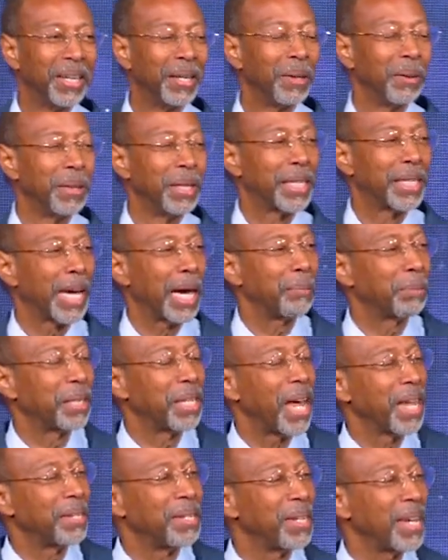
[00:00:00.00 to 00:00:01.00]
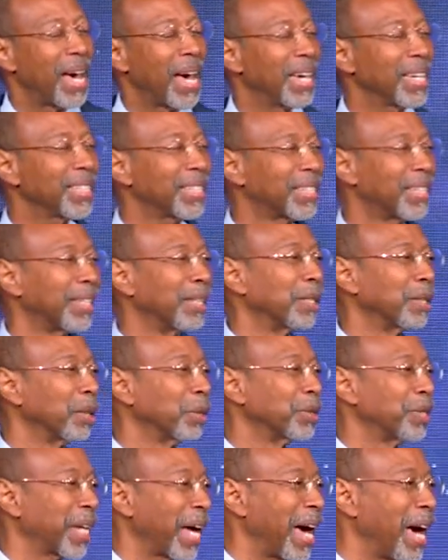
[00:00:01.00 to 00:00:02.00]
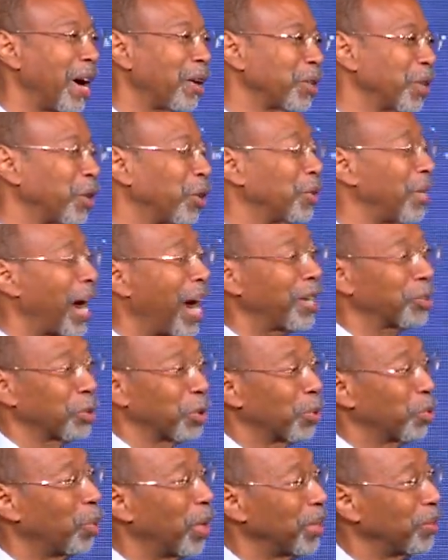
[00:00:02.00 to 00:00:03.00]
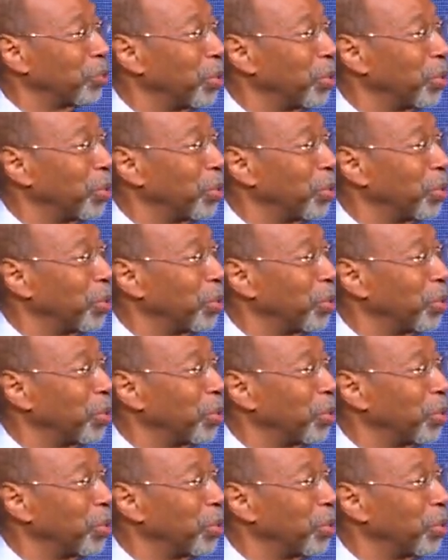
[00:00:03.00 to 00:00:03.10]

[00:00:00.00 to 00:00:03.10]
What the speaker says: And he came to that nasty little town. You know, Nazareth wasn't